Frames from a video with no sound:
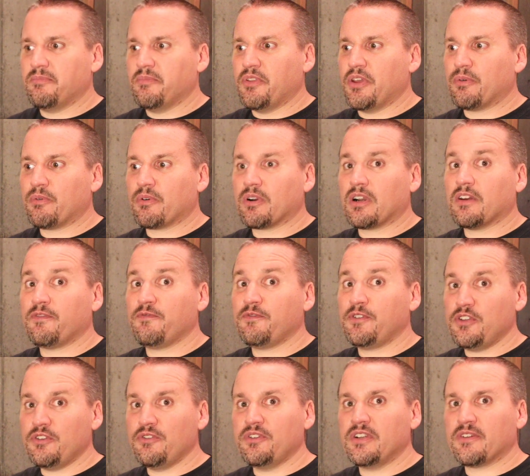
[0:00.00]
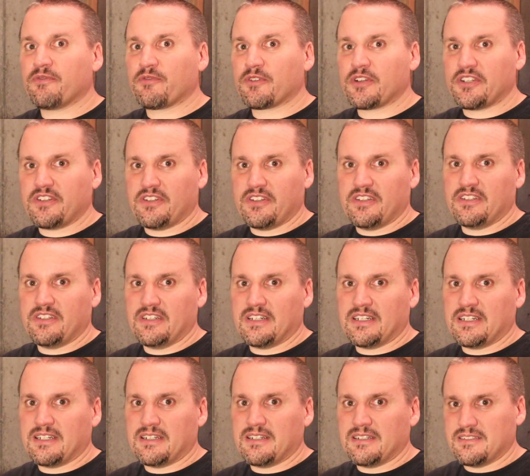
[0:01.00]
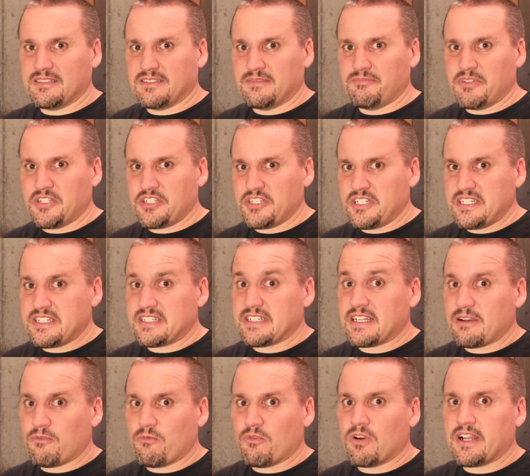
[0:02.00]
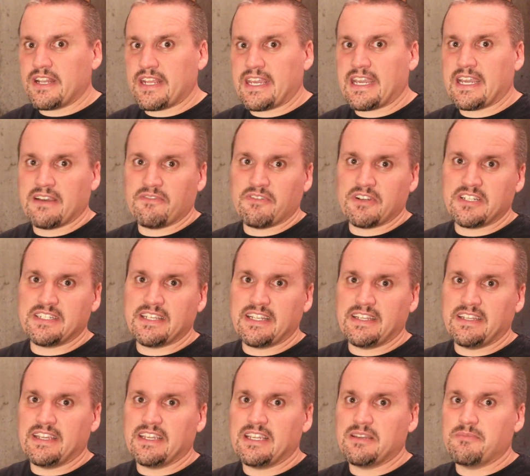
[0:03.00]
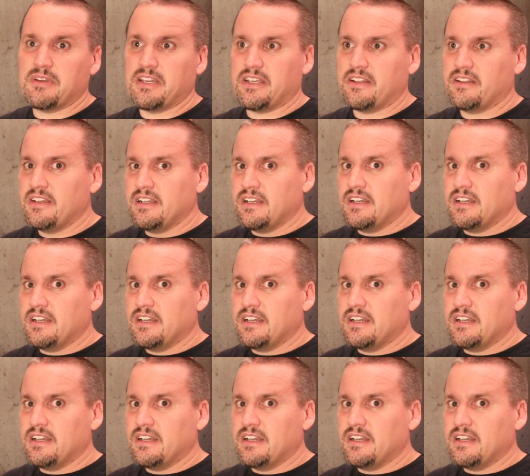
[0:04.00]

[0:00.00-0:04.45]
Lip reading: there were a few different machines that I wanted to have on 10 gigabit.